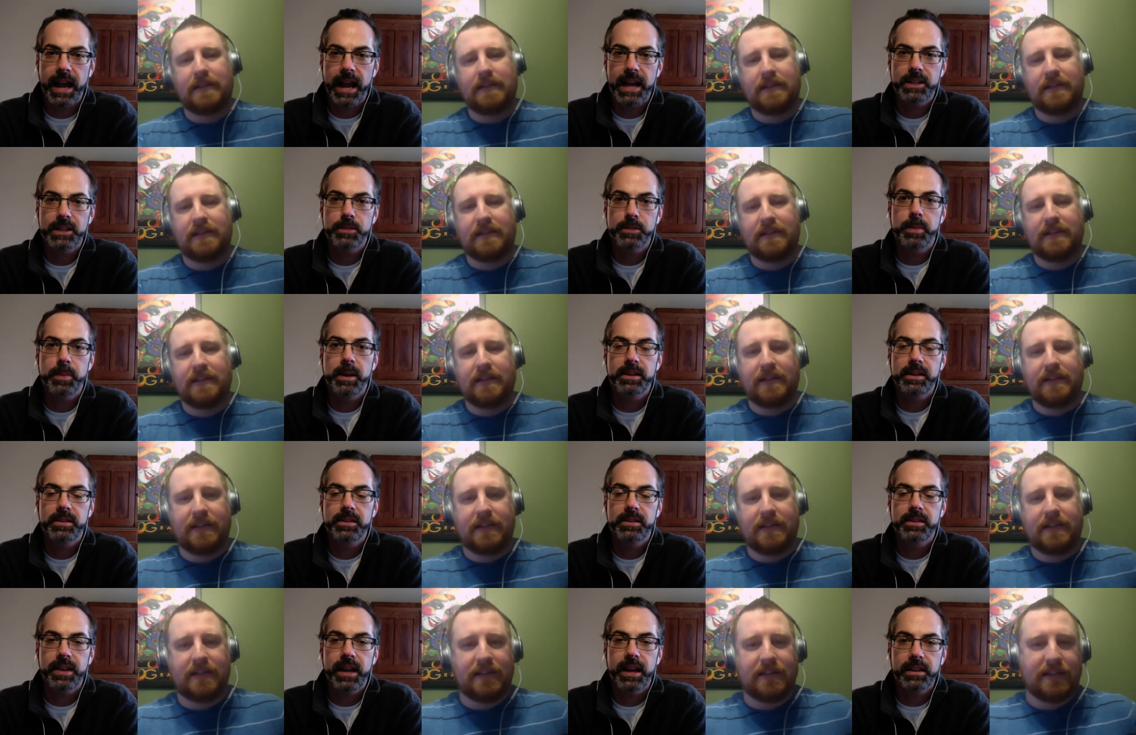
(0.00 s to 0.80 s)
Speaker 1: aspects
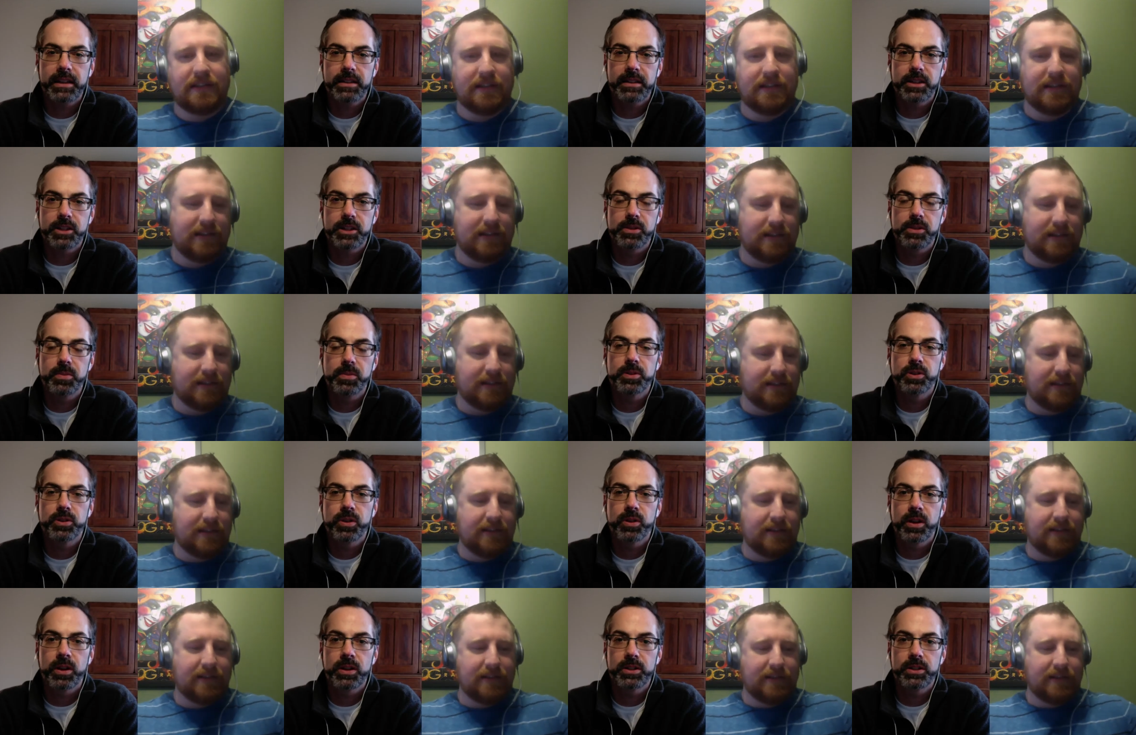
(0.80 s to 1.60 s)
of that that you were
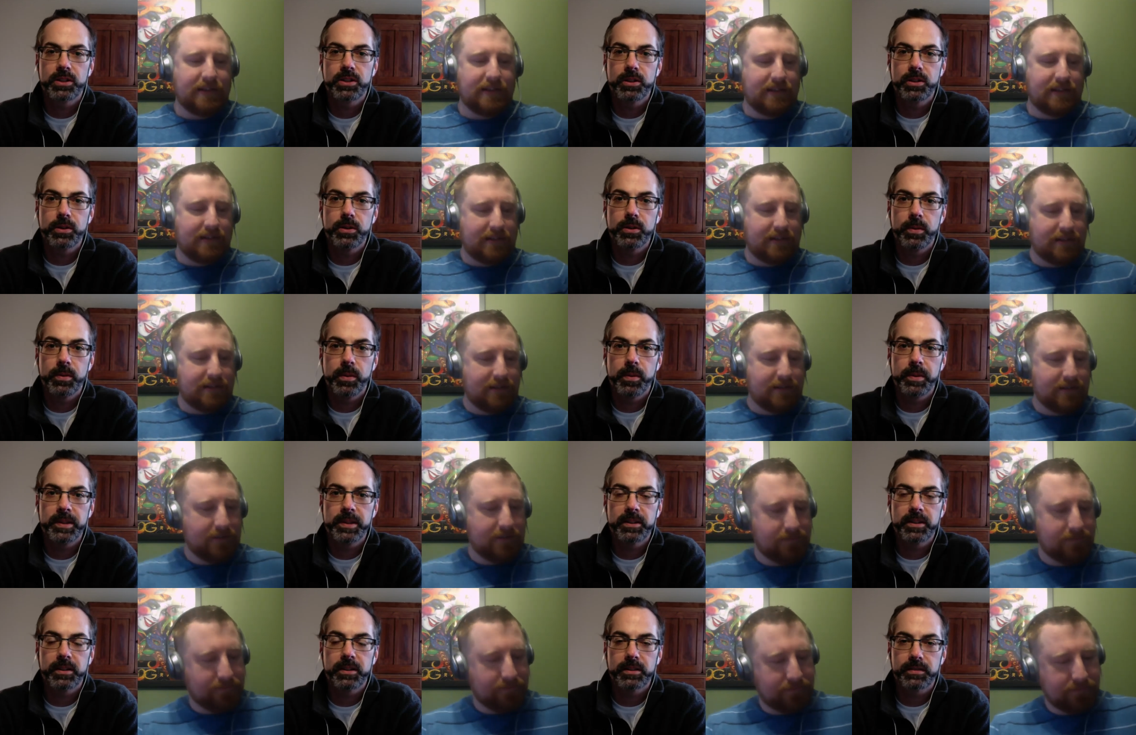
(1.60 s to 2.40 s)
drawn to? When we
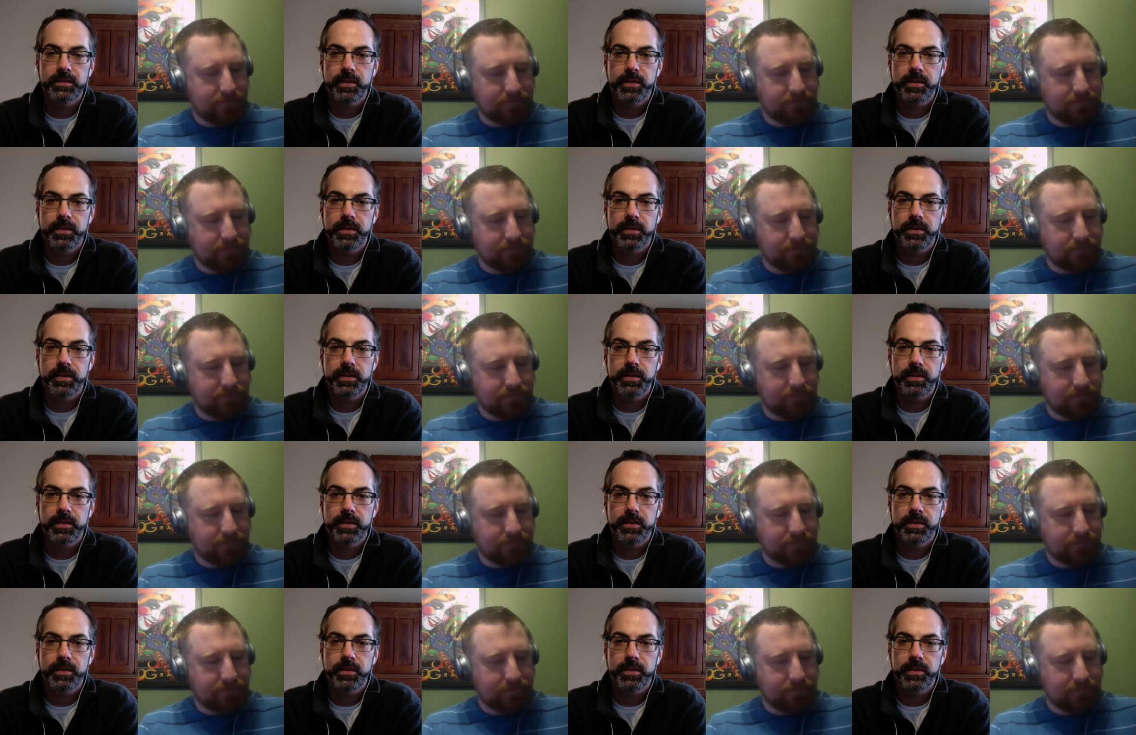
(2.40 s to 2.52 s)
talk to